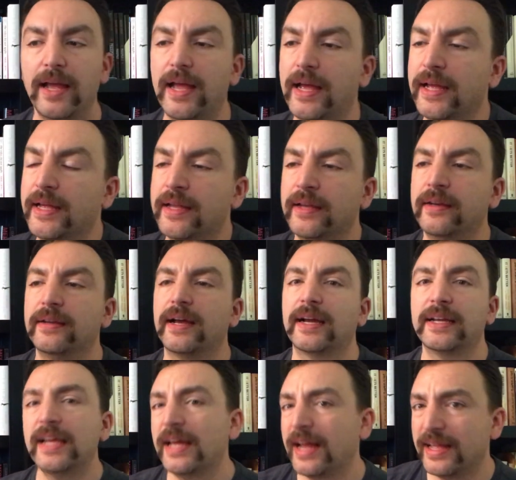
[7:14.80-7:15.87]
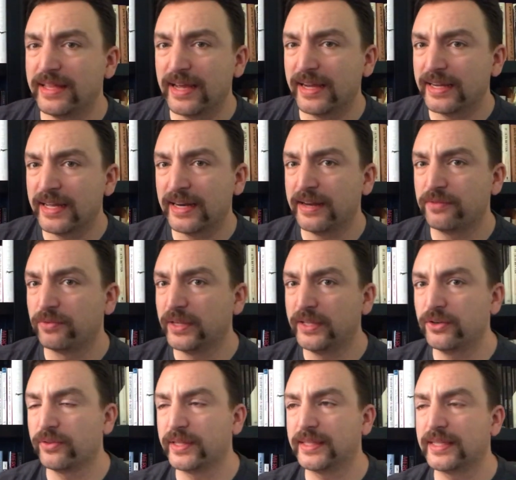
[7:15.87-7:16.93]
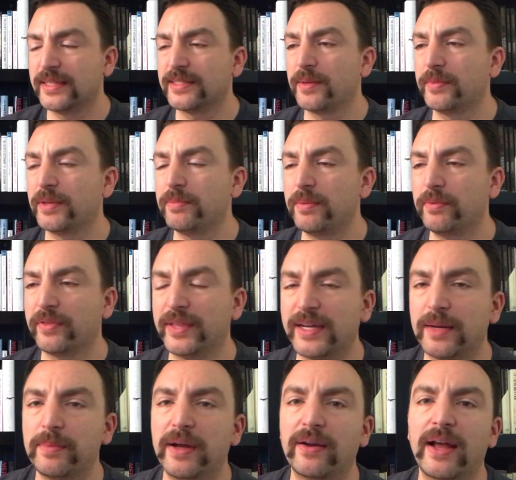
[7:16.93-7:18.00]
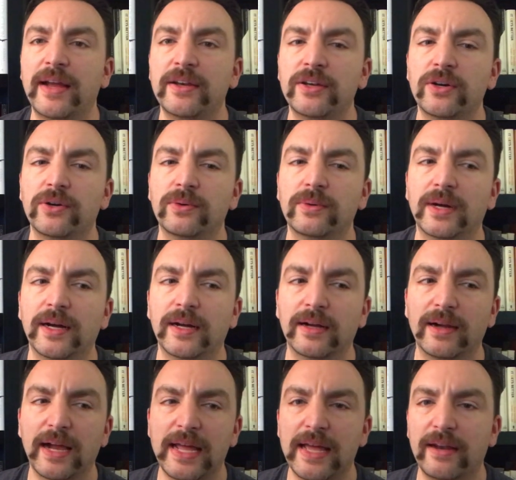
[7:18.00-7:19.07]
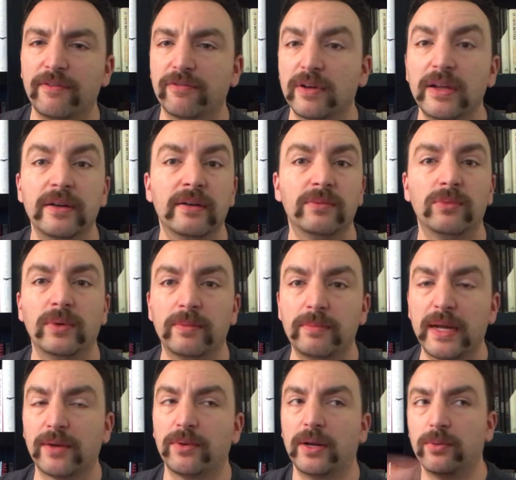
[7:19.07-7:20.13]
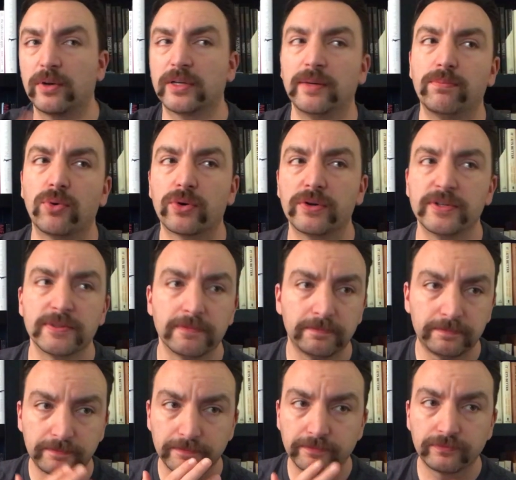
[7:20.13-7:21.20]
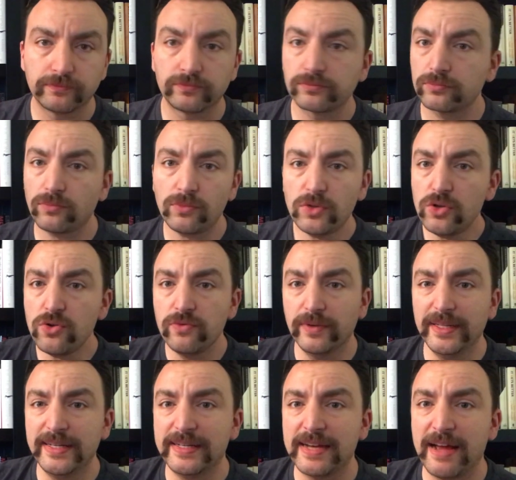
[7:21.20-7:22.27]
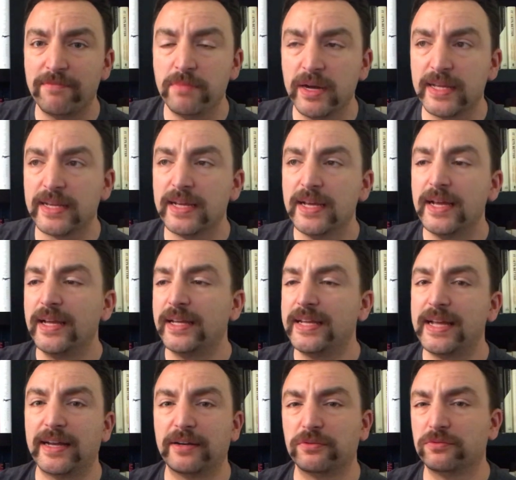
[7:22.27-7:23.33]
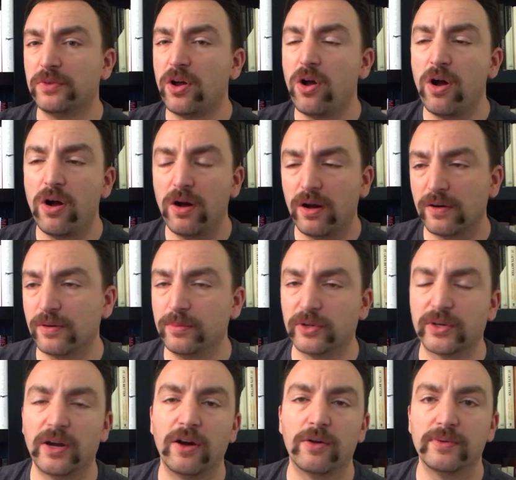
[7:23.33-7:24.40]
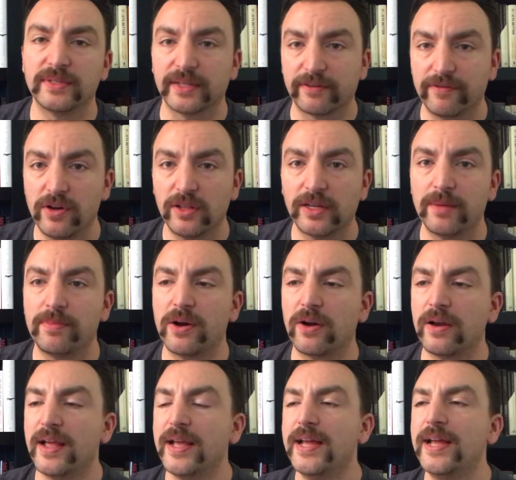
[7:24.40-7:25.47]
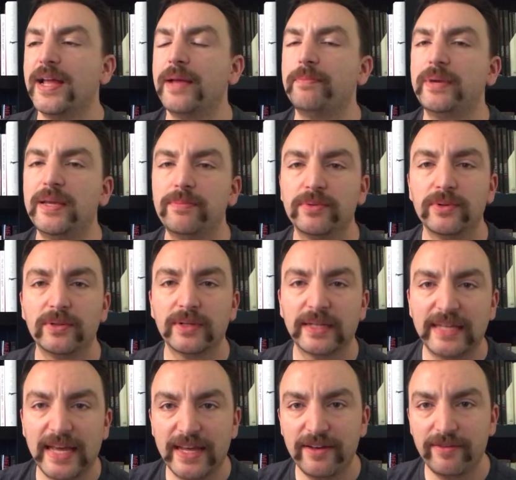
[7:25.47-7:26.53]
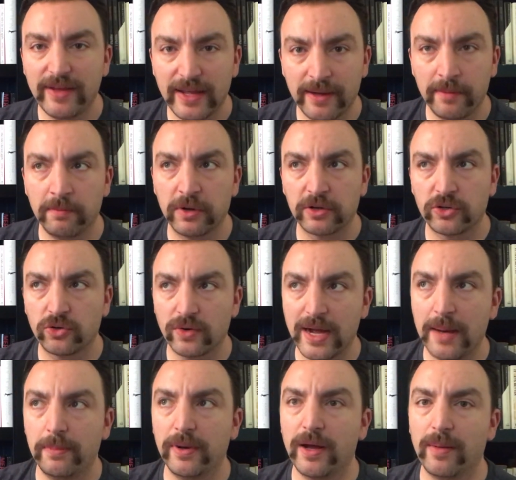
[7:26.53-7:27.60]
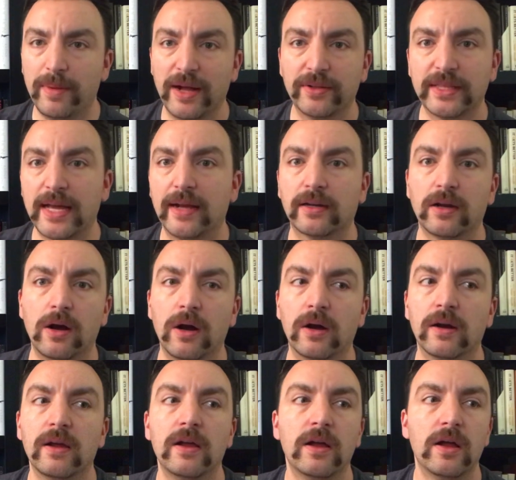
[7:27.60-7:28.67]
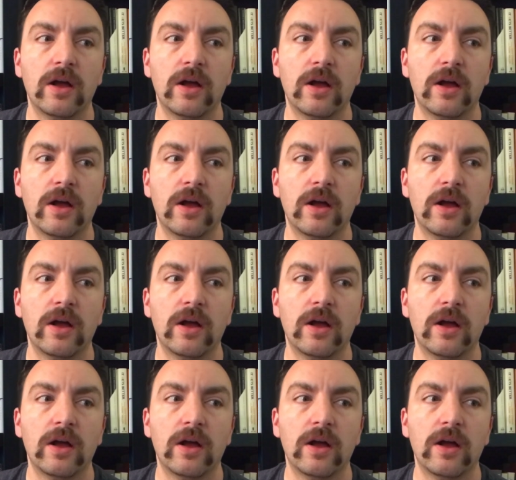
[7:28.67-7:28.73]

And again, I, again, I really don't think that's something people think about. I know uh, I had a friend when, back when I worked at Borders, really didn't have money. He had a horrible car. It was like falling apart. People gave him crap about that car